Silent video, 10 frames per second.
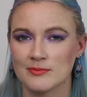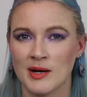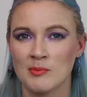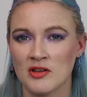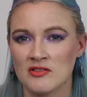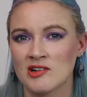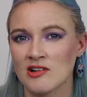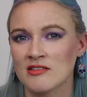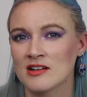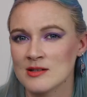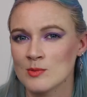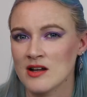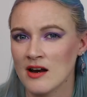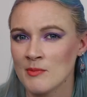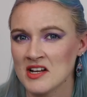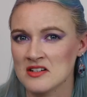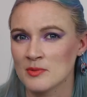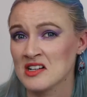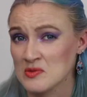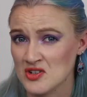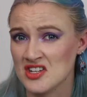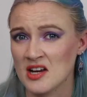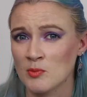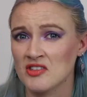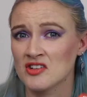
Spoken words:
My mother-in-law thinks I'm slightly mental because we're staying with